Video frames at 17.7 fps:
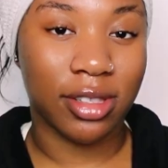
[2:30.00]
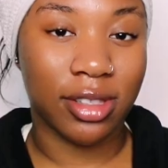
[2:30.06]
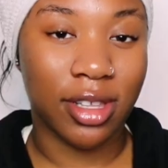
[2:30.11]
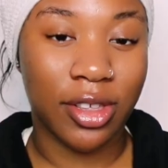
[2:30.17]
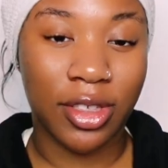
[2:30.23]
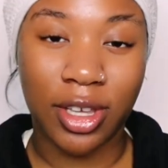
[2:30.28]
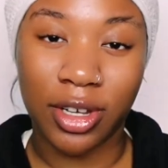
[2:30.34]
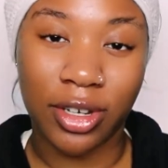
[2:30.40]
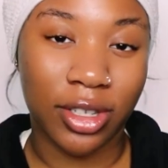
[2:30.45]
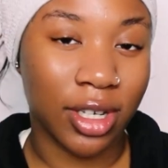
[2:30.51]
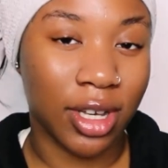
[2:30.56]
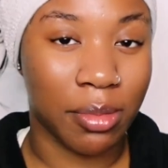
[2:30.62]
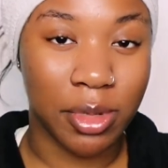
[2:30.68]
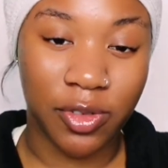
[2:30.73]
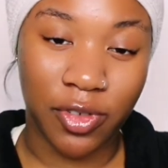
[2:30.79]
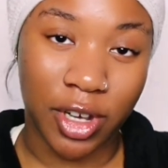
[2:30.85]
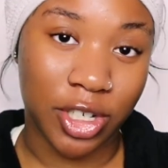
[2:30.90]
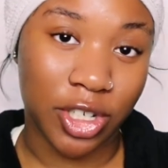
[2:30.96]
Nothing good comes
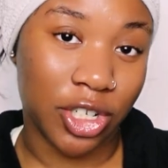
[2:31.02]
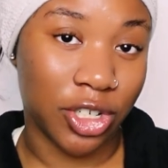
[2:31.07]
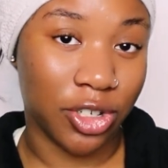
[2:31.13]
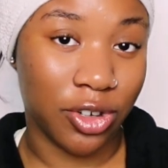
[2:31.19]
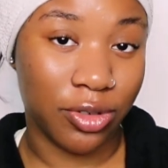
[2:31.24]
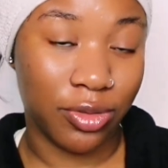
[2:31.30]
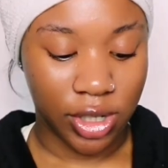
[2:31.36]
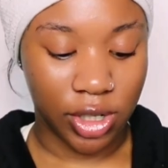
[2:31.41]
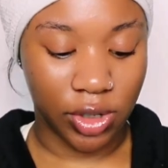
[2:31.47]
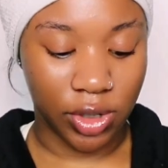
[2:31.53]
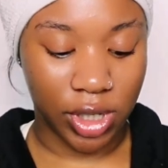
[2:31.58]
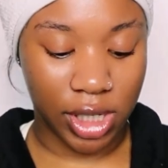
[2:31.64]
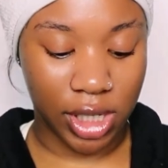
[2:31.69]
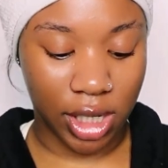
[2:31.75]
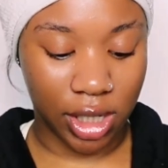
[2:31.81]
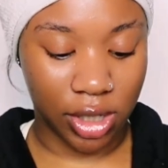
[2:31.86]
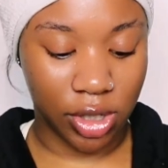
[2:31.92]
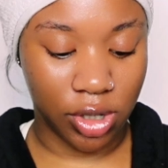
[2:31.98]
fast, you know, so
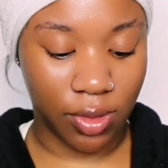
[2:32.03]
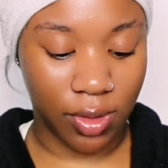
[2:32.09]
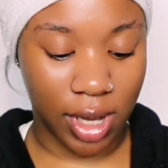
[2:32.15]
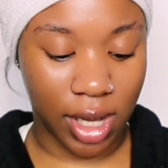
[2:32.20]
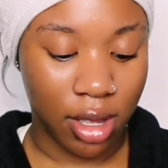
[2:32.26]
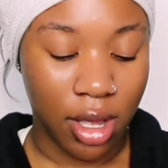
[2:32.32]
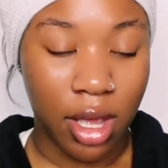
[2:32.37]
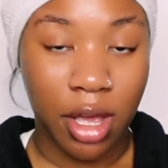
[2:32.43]
stick to it.